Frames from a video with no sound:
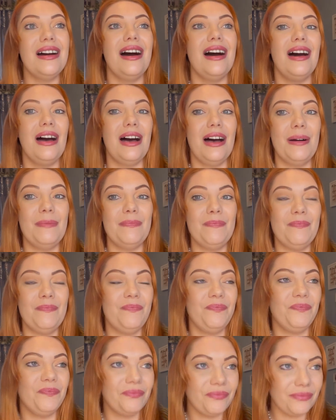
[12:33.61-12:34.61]
I
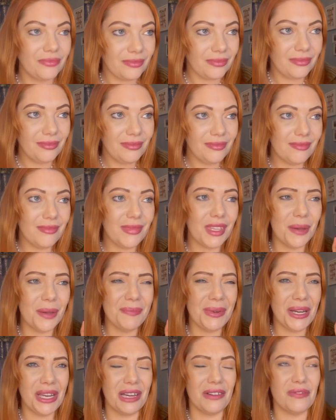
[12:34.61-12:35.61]

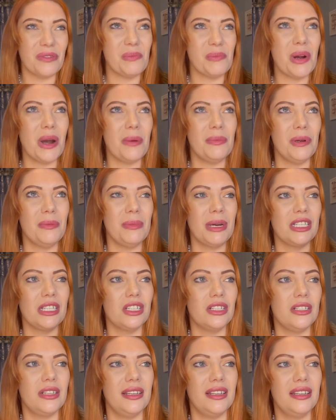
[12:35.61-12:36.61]
might have a problem
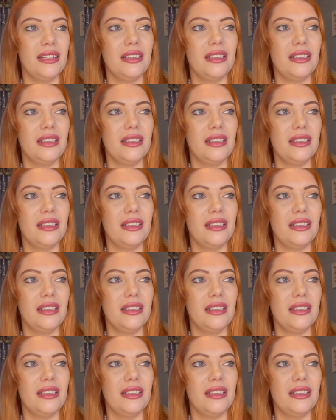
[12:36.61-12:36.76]
actually.